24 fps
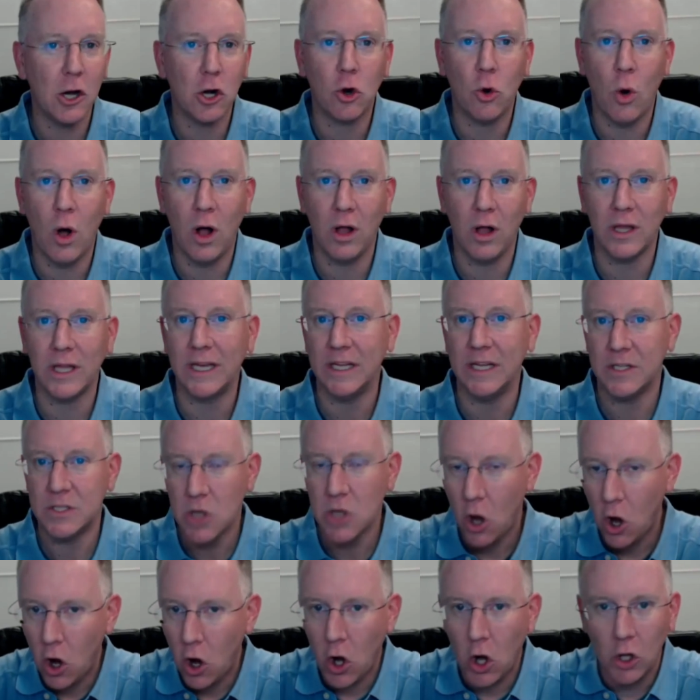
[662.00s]
quality.
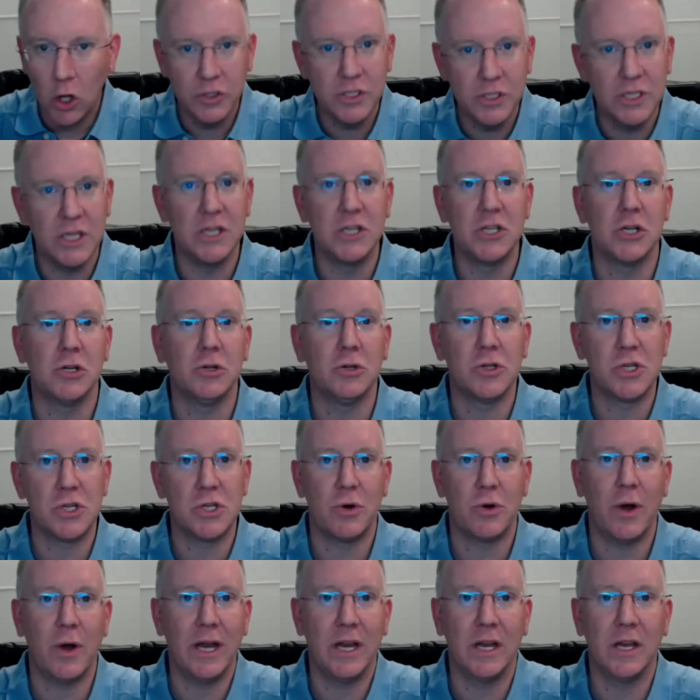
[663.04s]
It's all digital
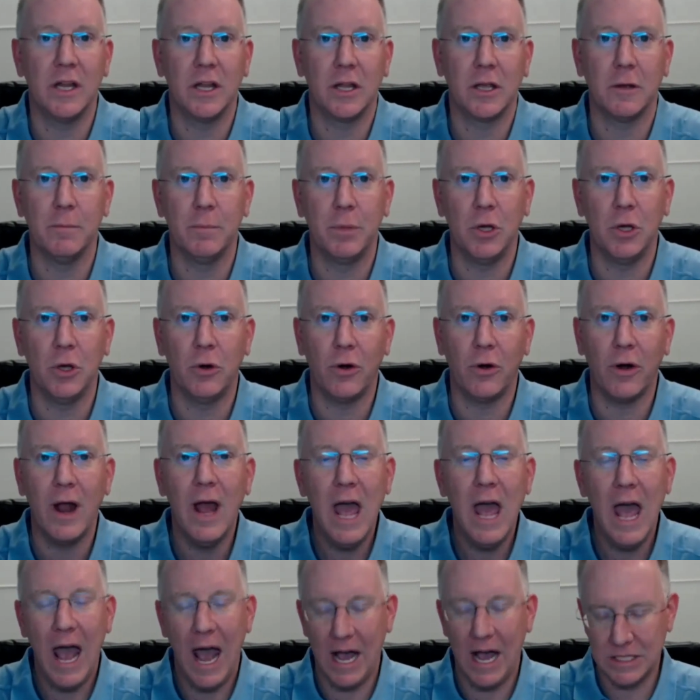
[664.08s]
straight into the
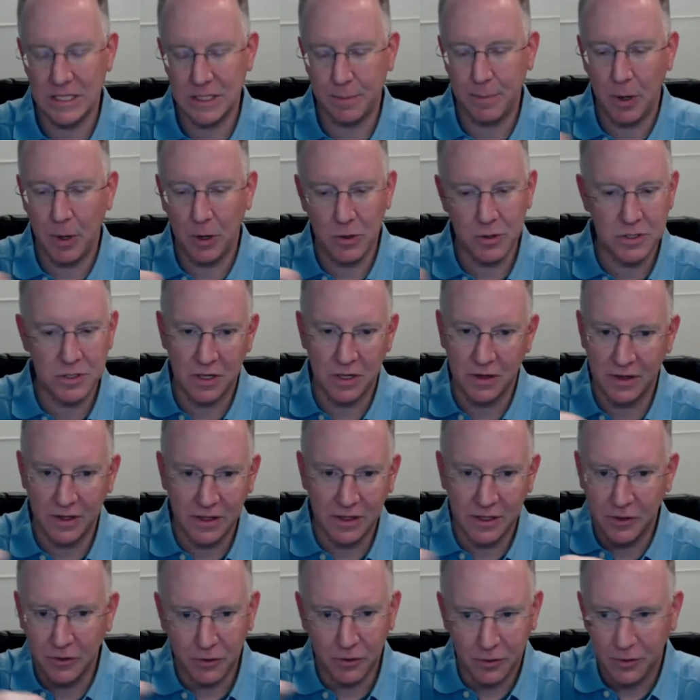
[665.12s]
computer as opposed to the
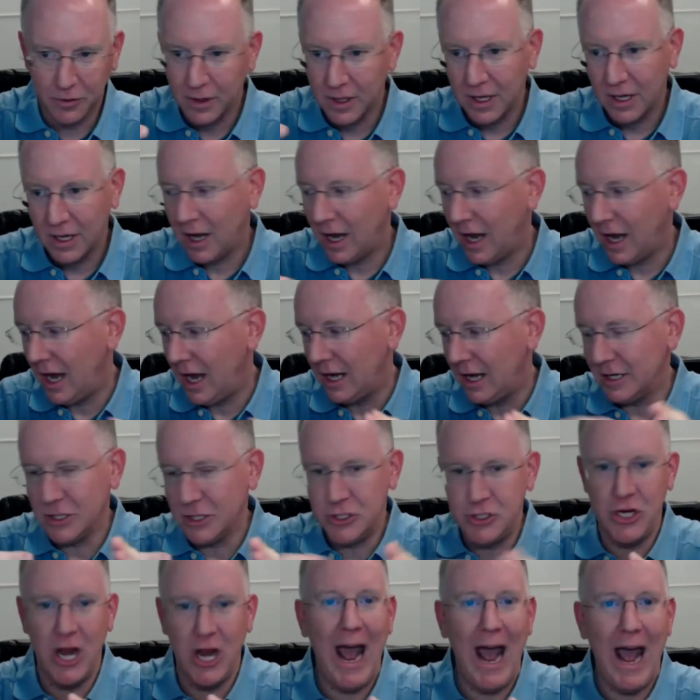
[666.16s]
little uh,
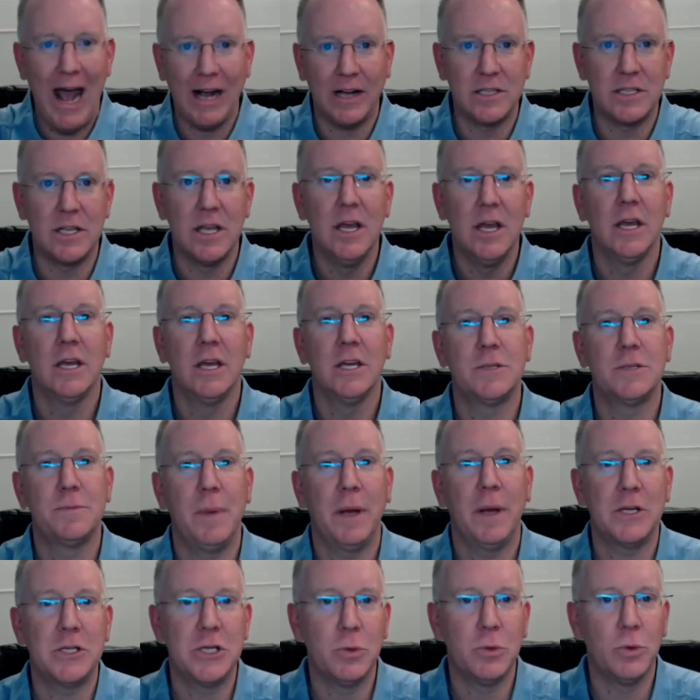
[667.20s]
jacks,
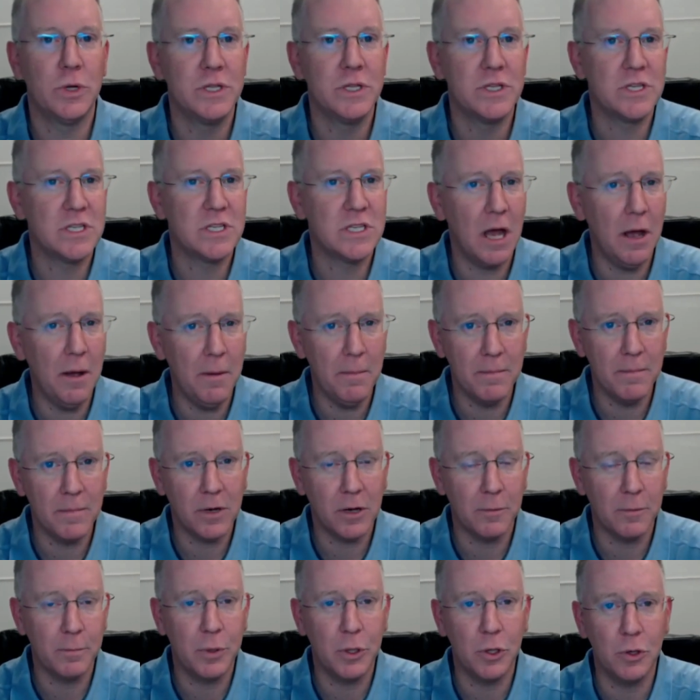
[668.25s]
especially when some
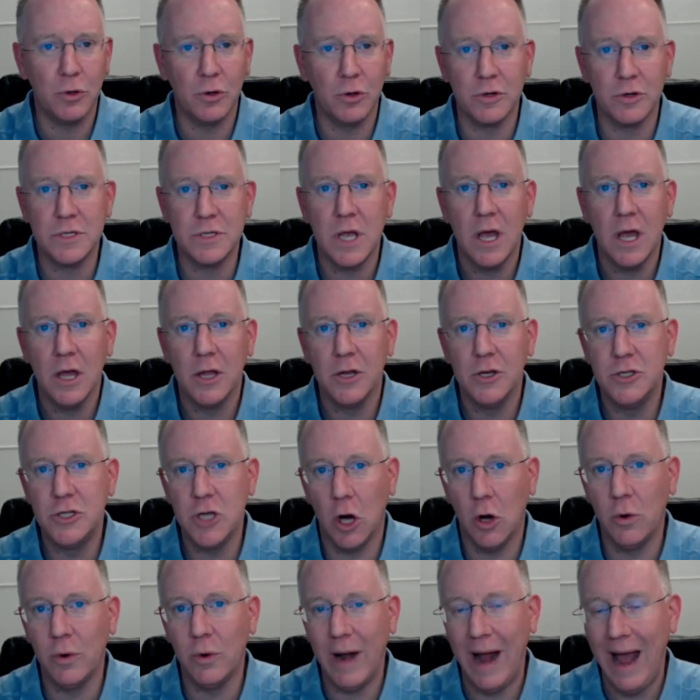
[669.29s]
computers
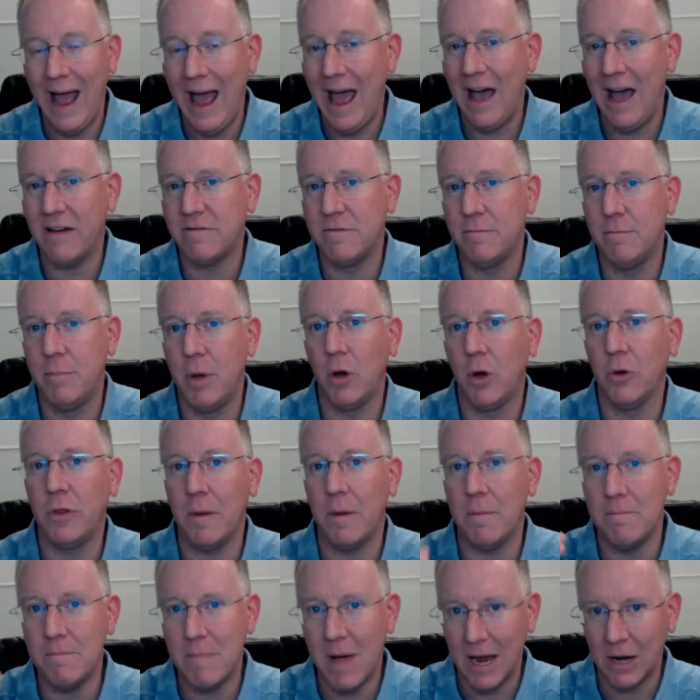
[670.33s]
don't have both a
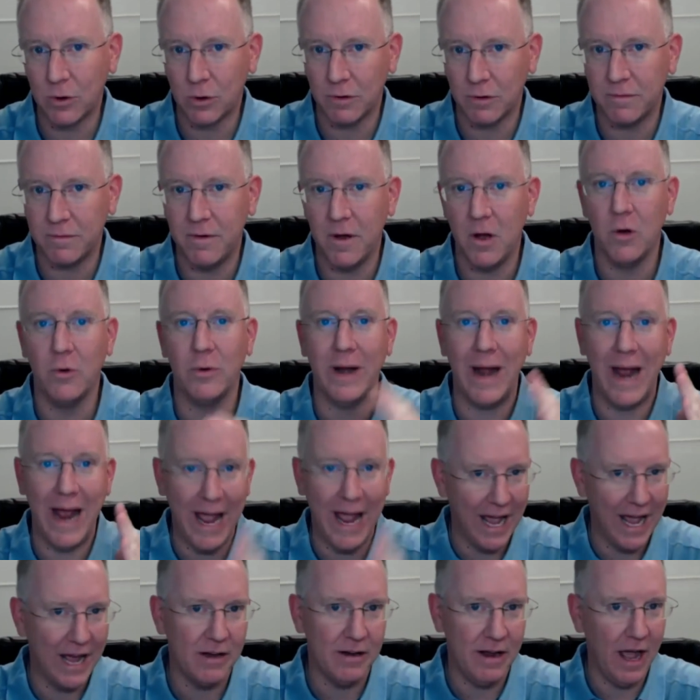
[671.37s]
microphone
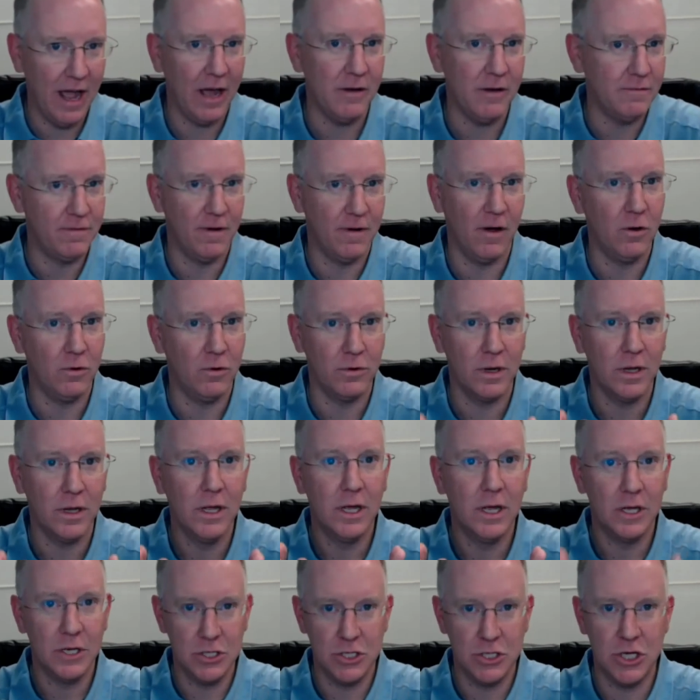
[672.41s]
and headphone
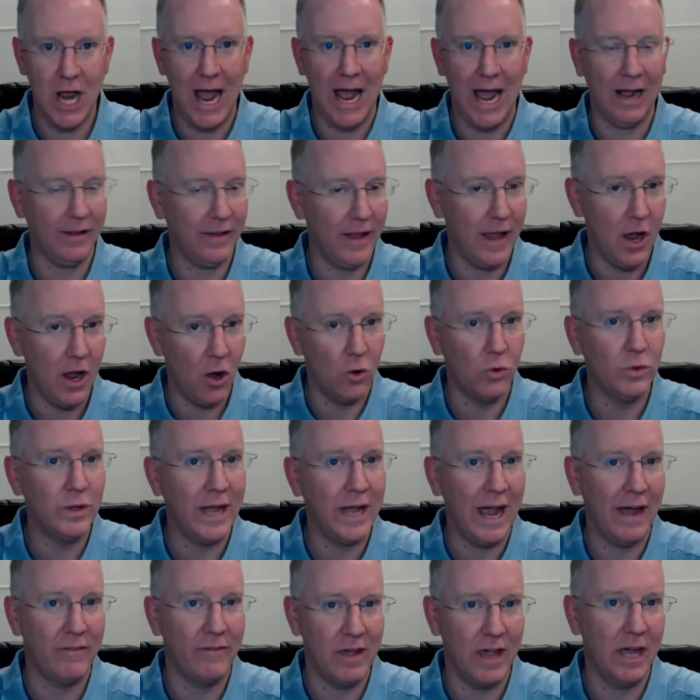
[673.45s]
jack. They only
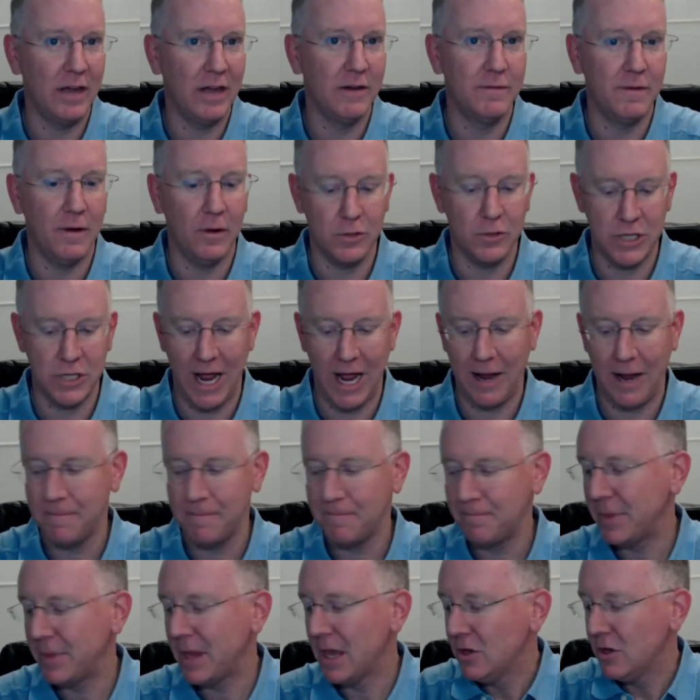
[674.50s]
have a headphone jack.
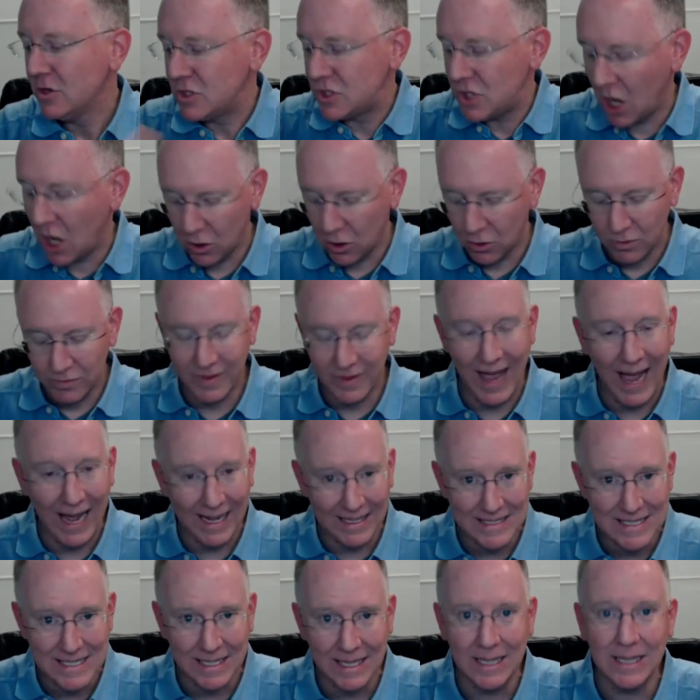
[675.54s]
So
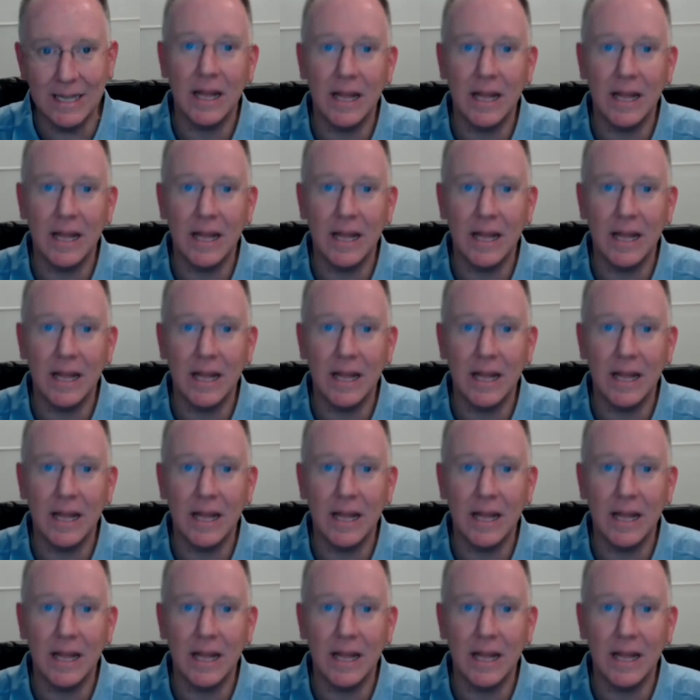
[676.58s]
that's it.